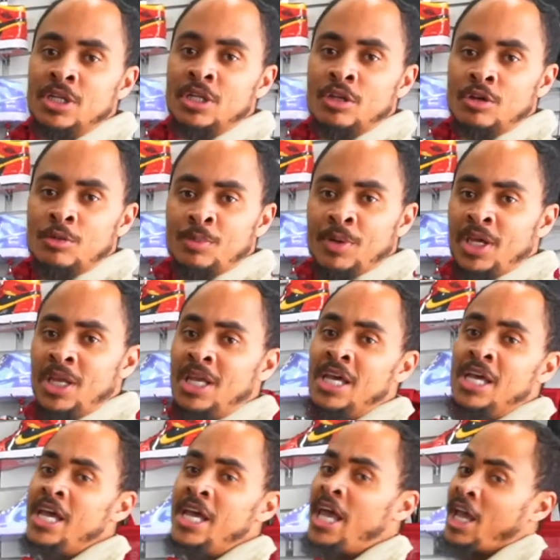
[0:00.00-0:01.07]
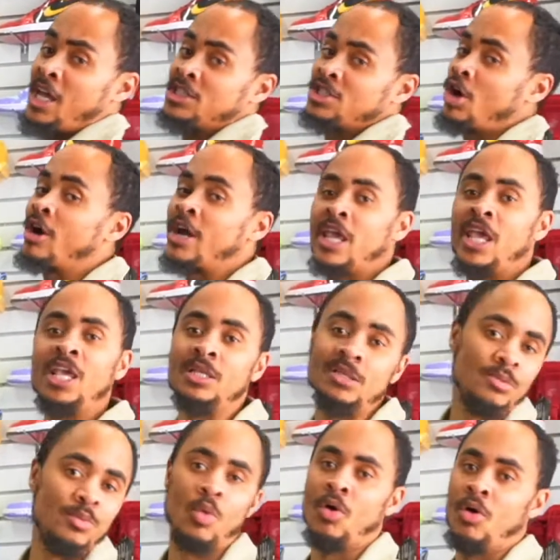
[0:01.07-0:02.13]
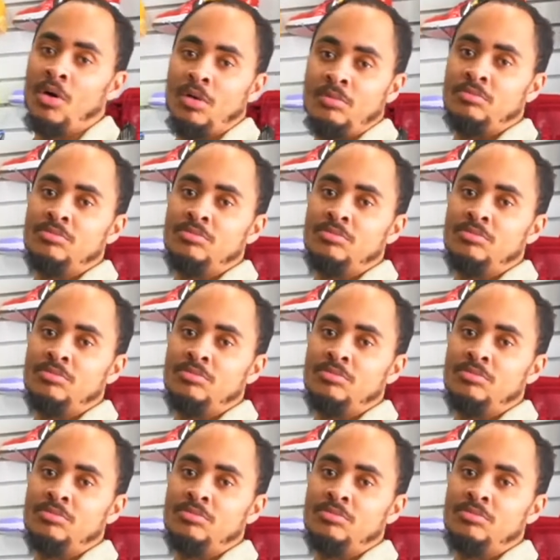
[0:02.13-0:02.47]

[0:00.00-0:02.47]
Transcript: a little bit, is our heat wall.